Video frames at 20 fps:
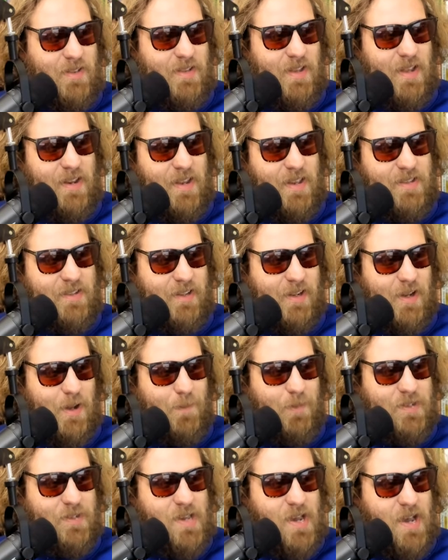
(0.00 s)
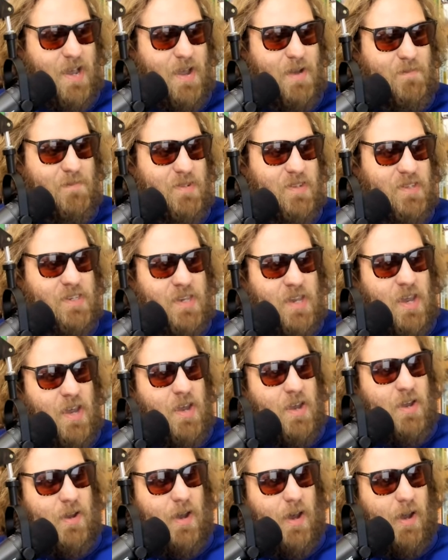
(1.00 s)
Sundays a couple times.
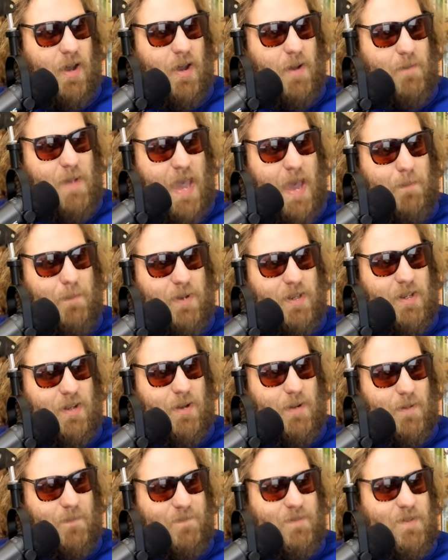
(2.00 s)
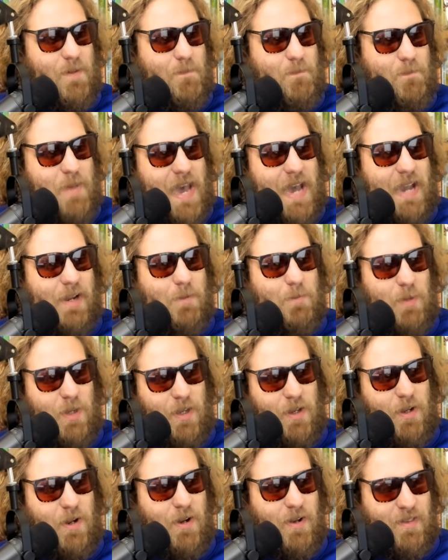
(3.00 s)
I'm happy to back him
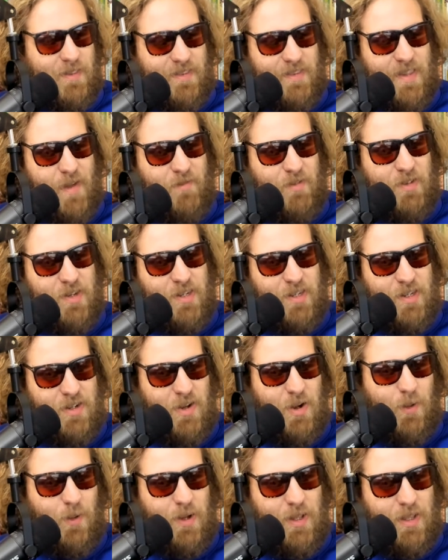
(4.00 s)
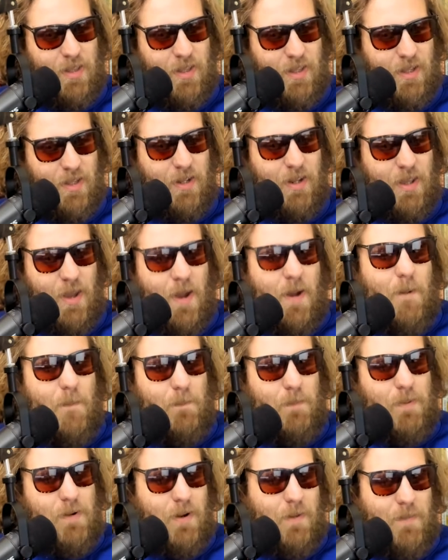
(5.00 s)
here at 70, knowing that
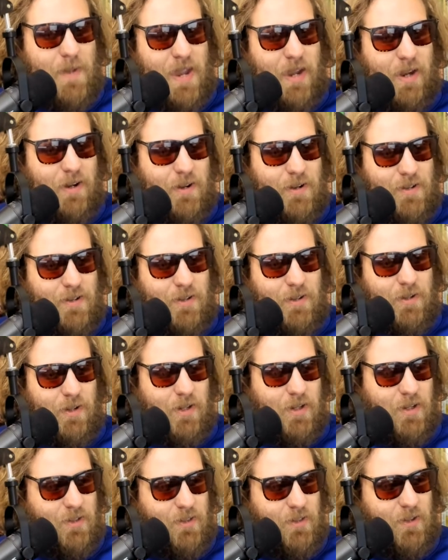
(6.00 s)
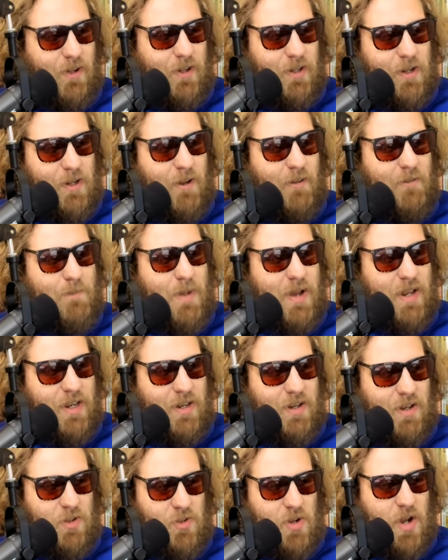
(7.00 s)
bookmaker took enough money
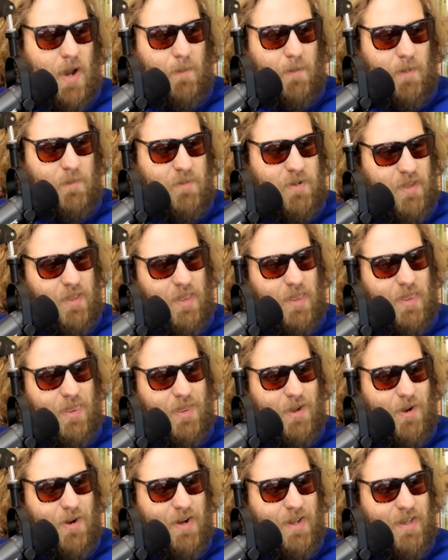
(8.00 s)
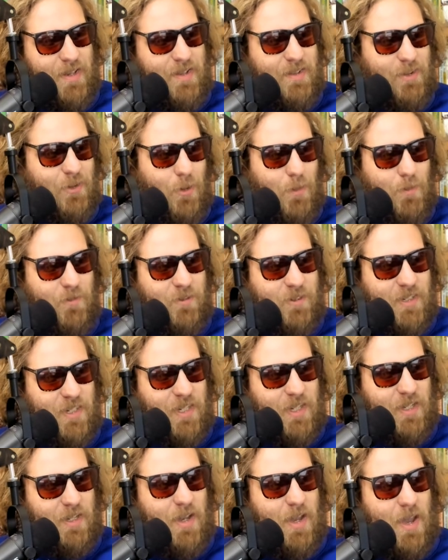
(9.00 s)
to drop him to the 30s.
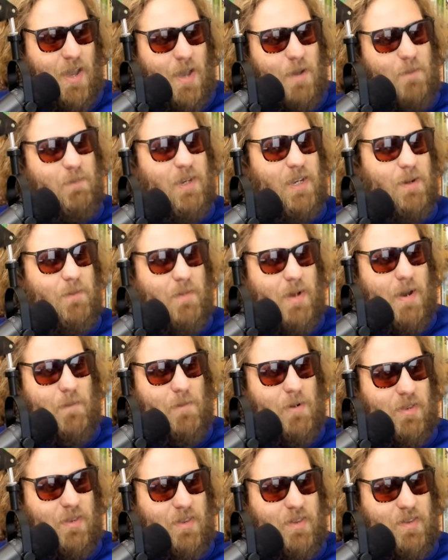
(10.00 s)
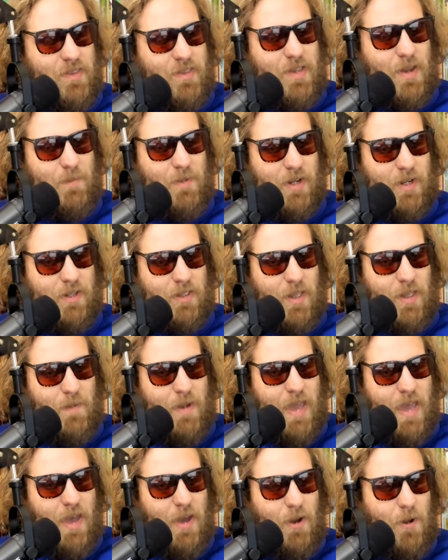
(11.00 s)
Hopefully, being a member of the Summit Club
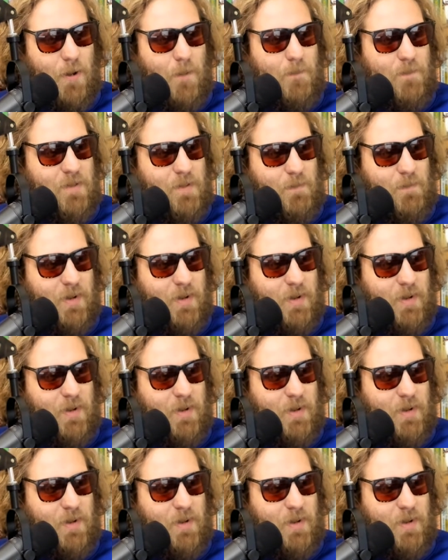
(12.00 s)
helps.